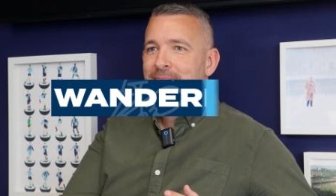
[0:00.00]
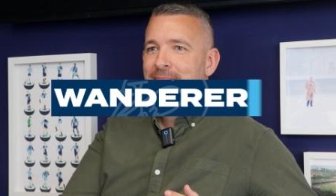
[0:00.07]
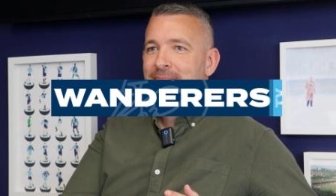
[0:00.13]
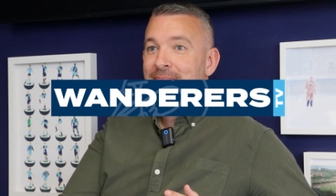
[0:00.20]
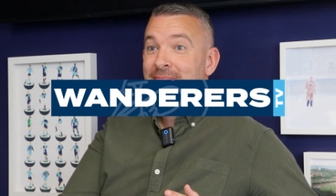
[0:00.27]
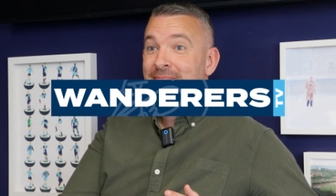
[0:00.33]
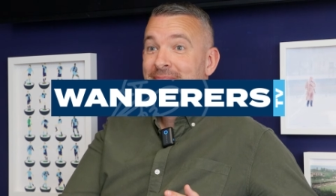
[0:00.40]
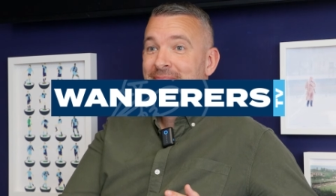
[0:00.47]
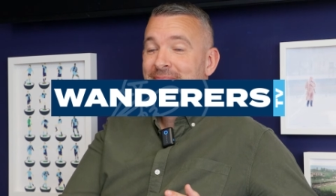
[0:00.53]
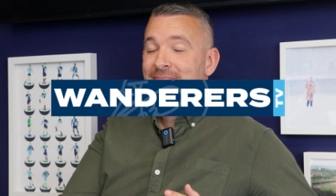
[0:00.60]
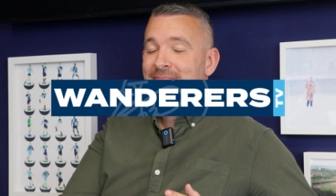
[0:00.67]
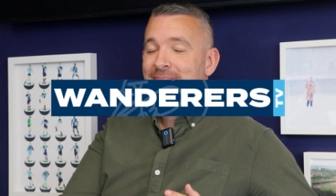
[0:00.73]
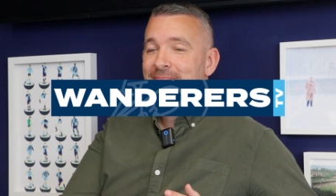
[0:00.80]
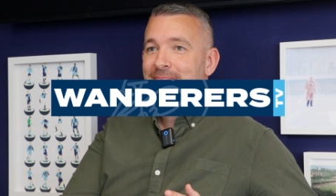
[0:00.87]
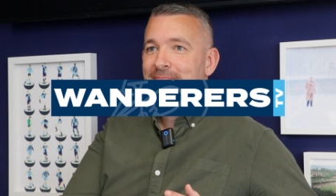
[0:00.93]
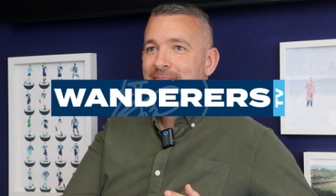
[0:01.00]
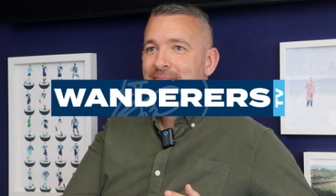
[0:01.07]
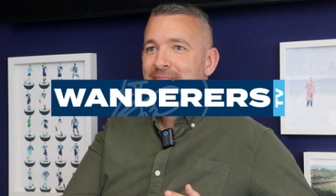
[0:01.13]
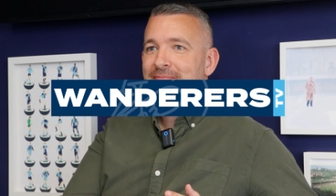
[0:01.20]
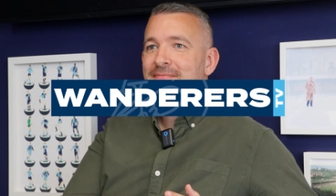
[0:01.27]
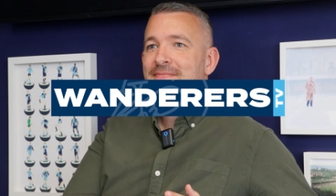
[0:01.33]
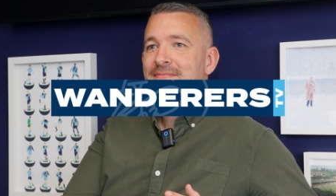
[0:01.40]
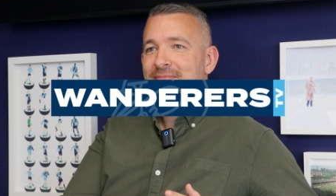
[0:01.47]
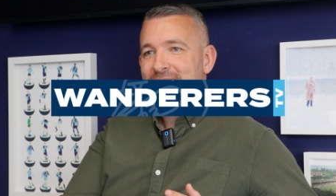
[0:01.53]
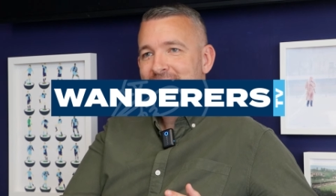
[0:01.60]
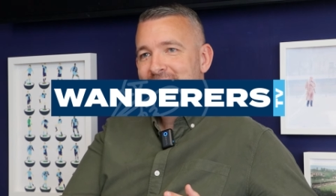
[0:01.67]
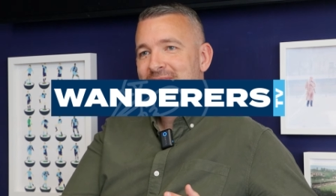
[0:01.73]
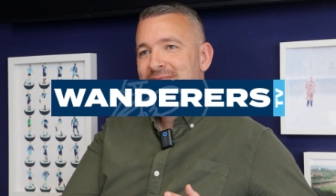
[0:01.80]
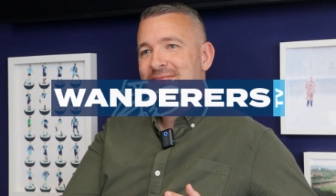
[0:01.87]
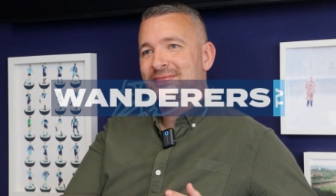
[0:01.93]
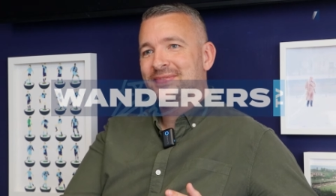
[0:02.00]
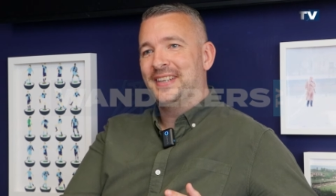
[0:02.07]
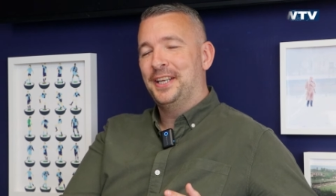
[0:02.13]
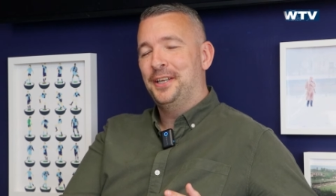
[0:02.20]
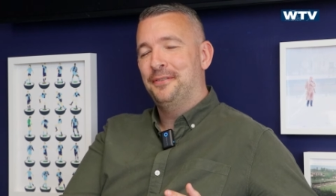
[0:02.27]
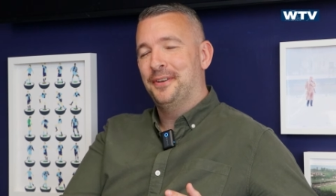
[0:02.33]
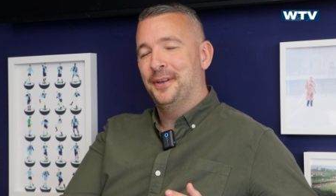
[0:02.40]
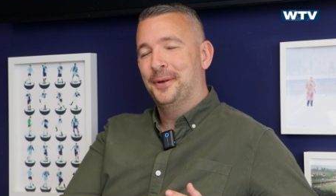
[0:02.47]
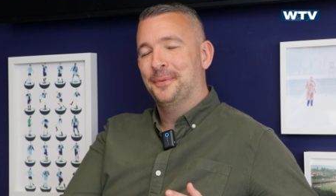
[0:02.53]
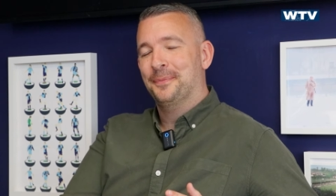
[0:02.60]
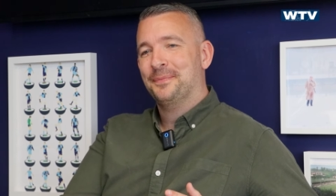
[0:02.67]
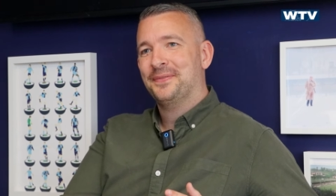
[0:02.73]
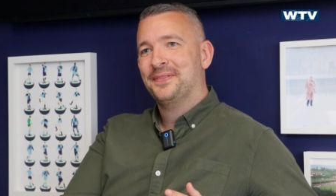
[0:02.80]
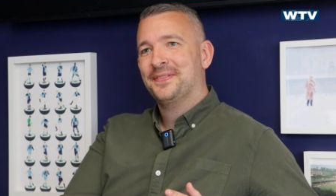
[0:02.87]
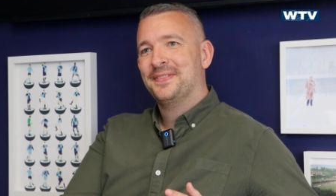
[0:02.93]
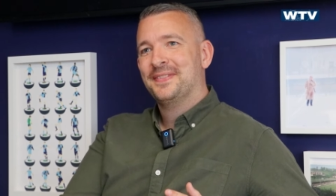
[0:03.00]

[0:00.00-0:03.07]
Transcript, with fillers: Uh, Jeremy, welcome to Wycombe Wanderers. Thank Tell you, us Phil. a bit about